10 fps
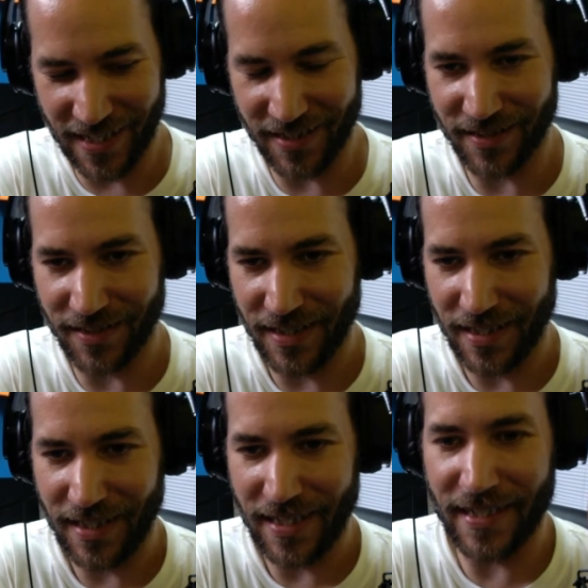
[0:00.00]
um
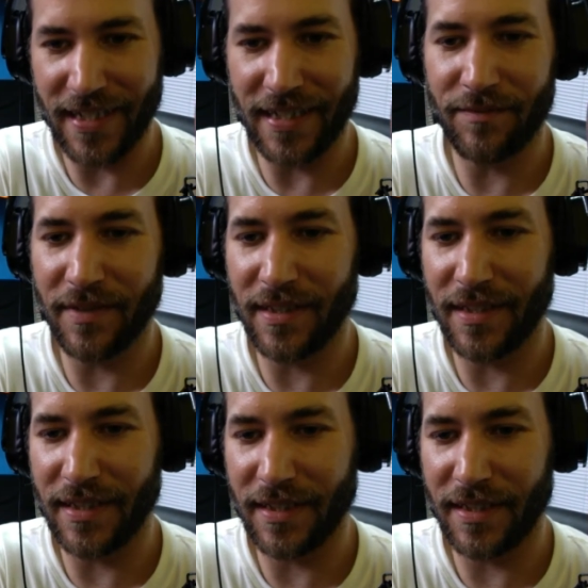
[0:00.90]
it, it, yeah,
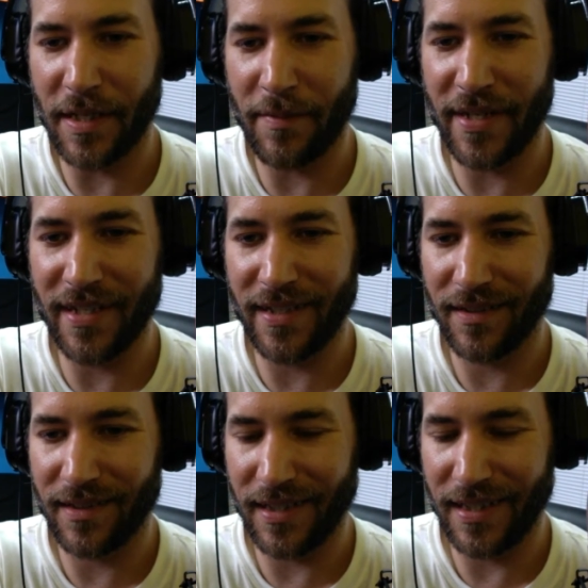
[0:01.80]
it could. Yeah, I mean,
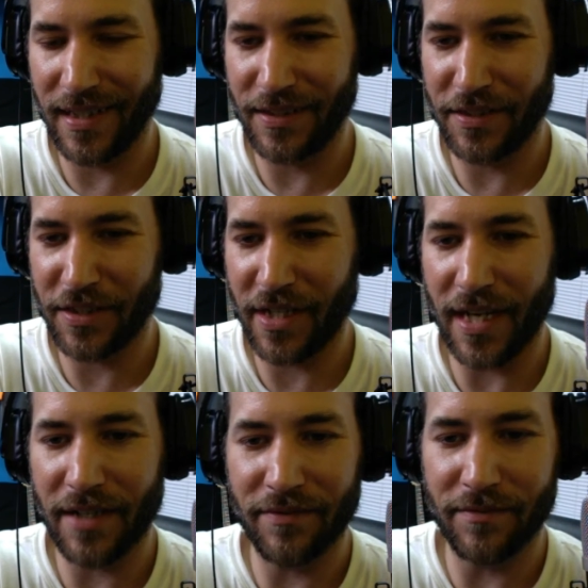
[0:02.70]
and it, uh, you're
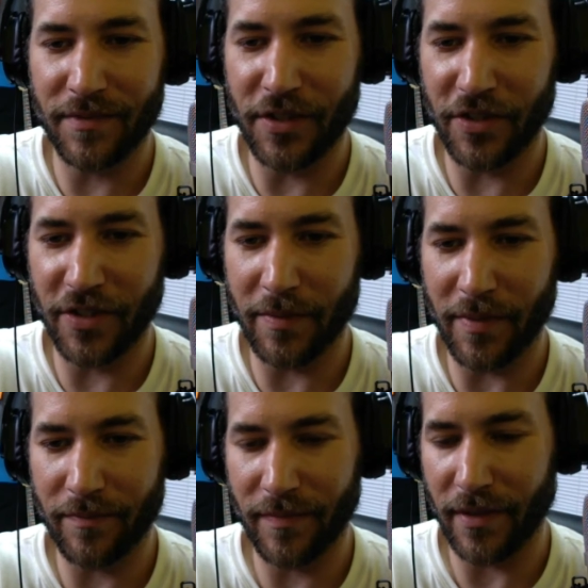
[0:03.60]
kind of doing them
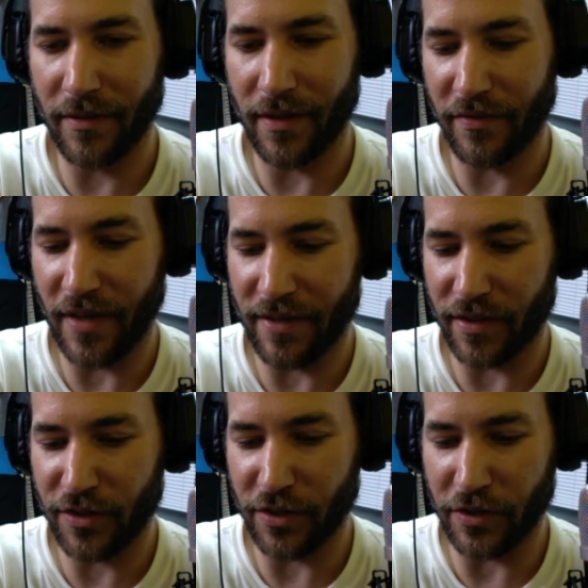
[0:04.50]
a, a, a,
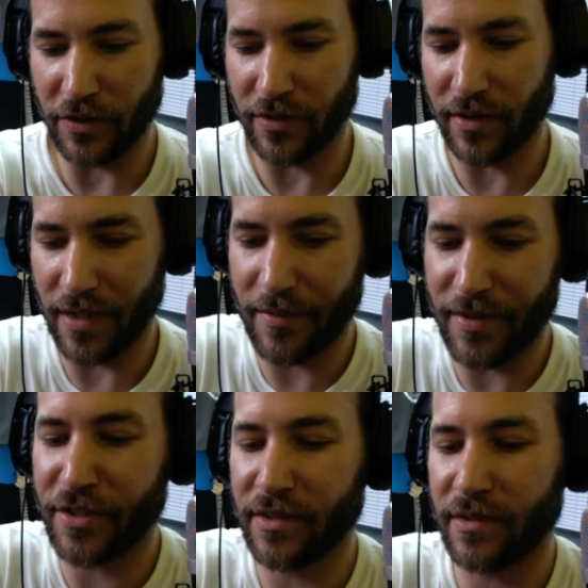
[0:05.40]
favor too. Yeah, I mean,
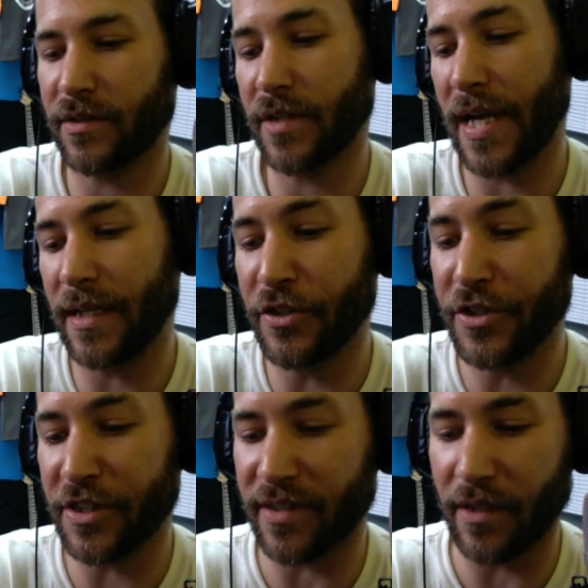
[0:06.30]
you're you're kind of
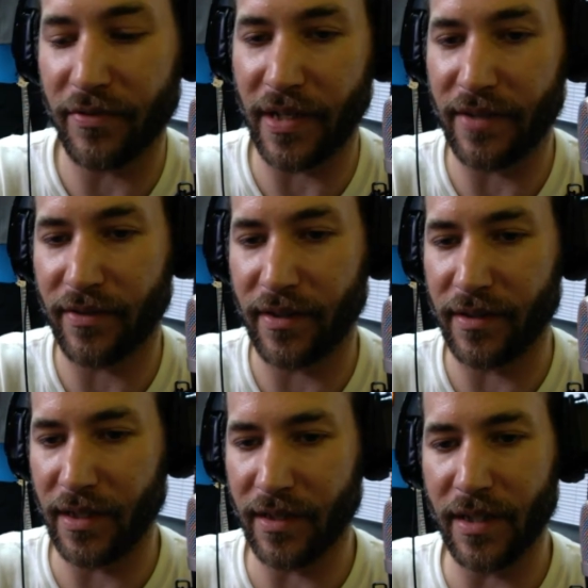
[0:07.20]
doing yourself a favor
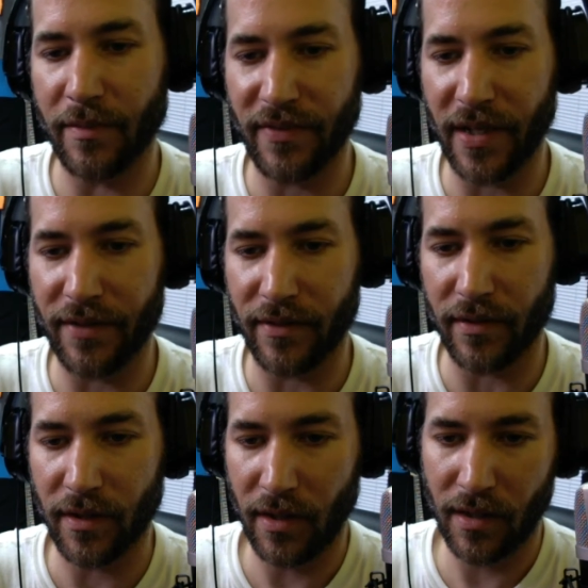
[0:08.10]
and, and them a
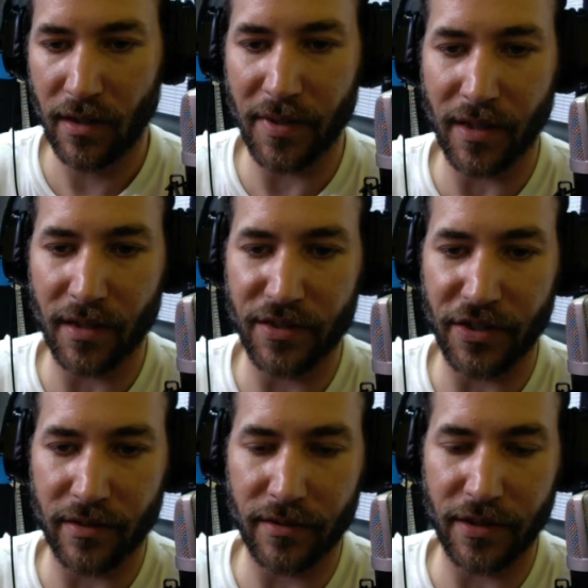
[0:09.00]
favor because
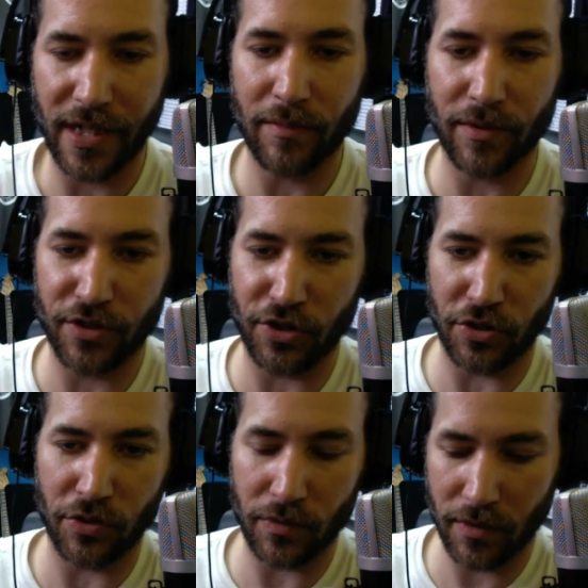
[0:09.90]
you're you're able
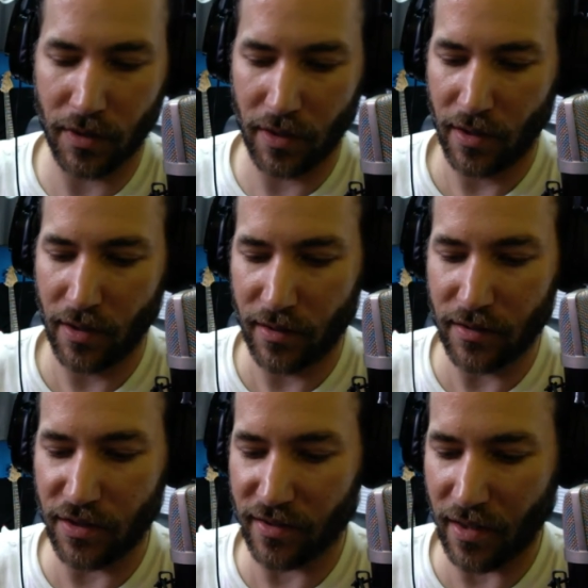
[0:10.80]
to
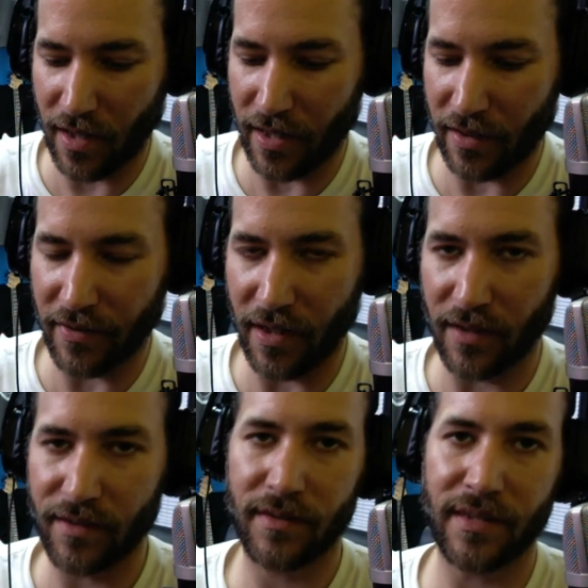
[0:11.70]
just kind of
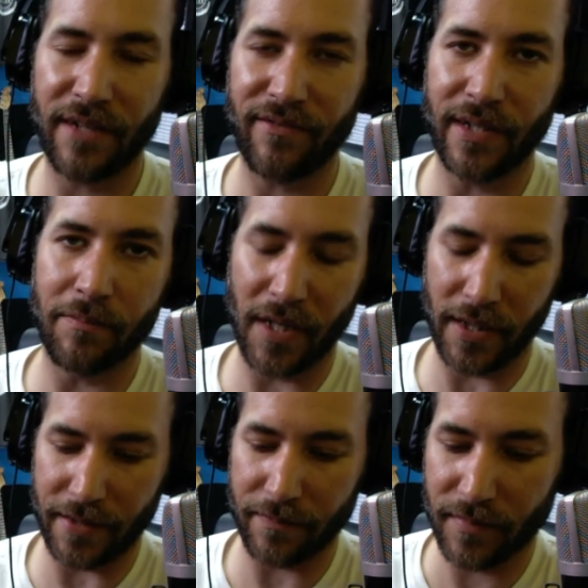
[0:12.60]
uh, save them
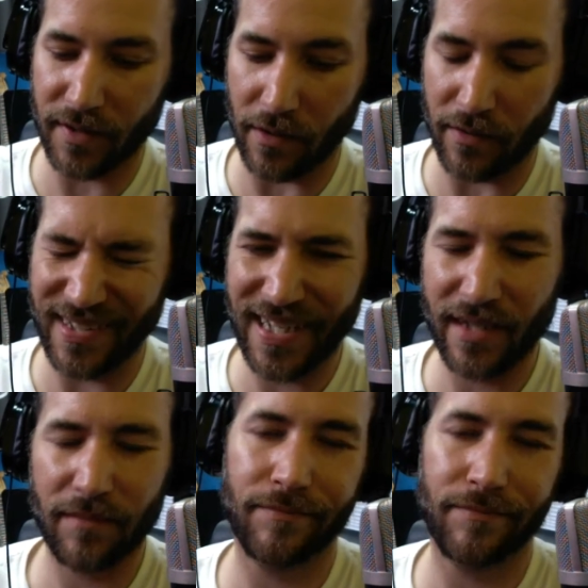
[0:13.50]
money. So, and they